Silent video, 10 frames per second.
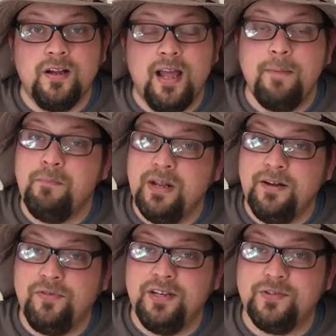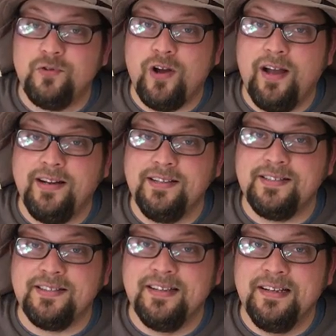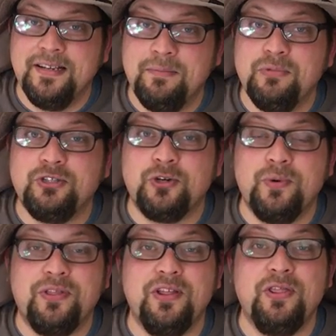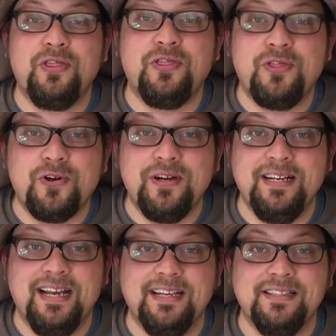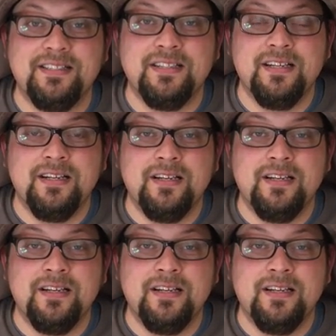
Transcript: And many of these varieties mature within 30 days.